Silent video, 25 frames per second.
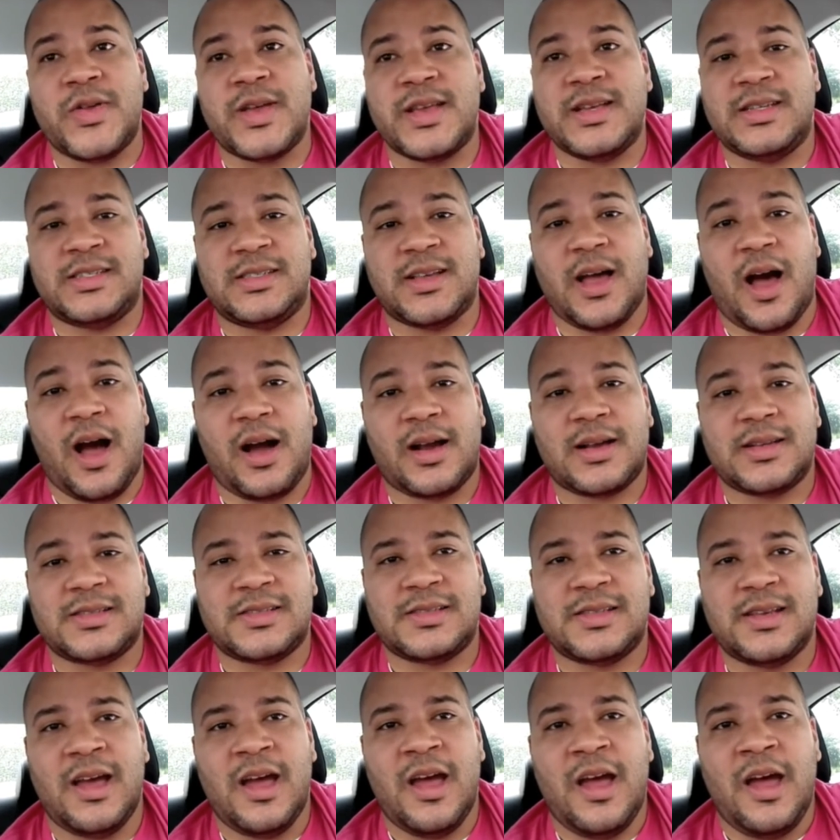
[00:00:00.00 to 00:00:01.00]
I'm going
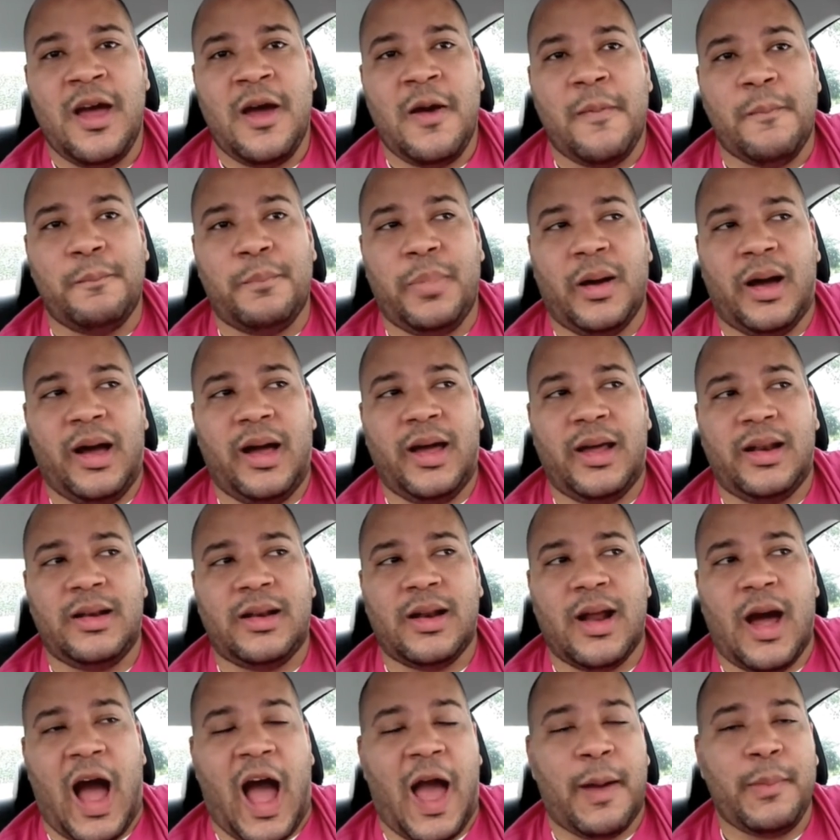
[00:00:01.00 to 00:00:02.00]
to continue to be
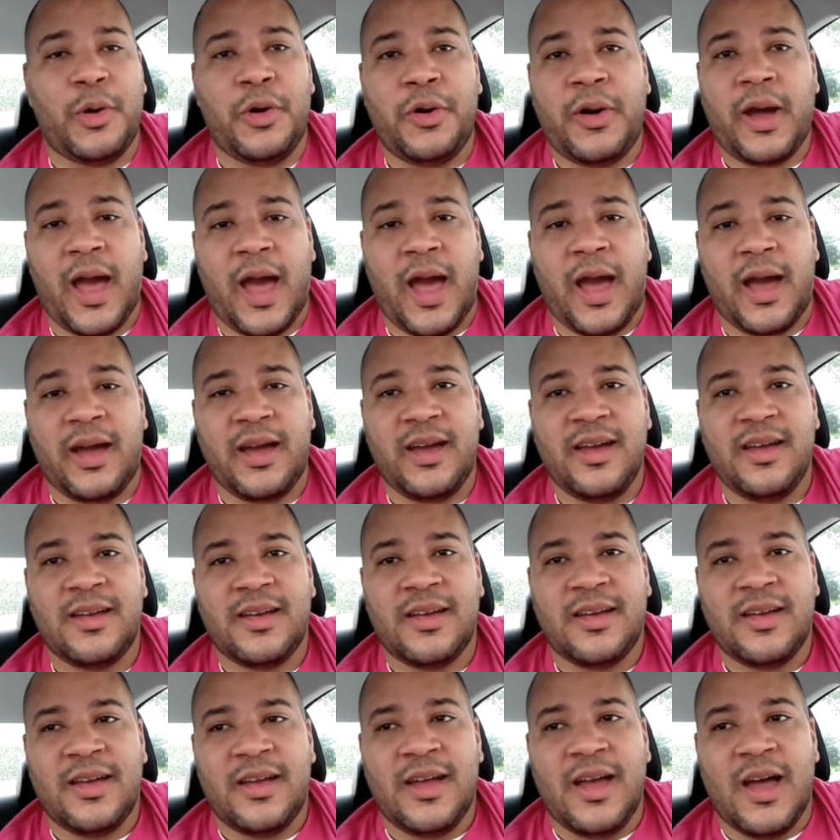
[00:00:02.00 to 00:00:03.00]
okay, and
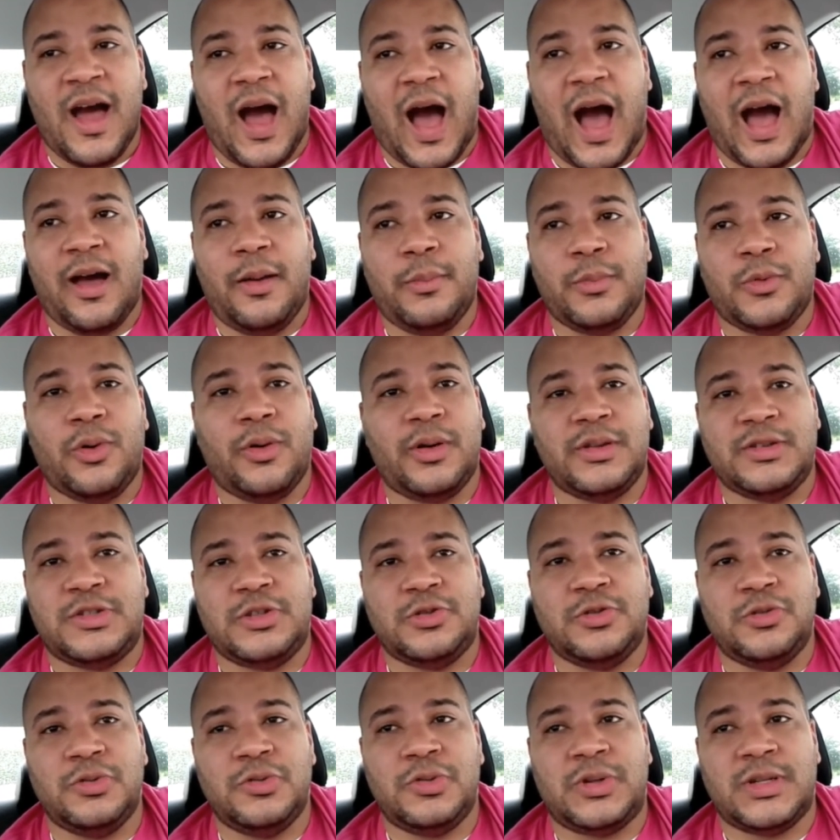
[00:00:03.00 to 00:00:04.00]
I'm just going to take it as it
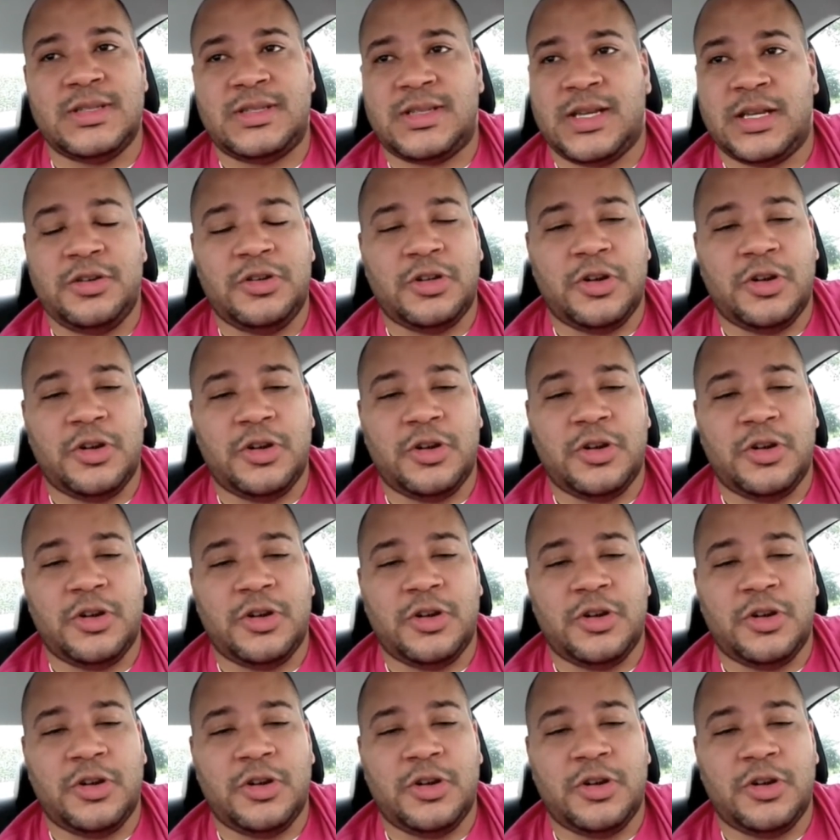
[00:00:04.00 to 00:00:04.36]
comes.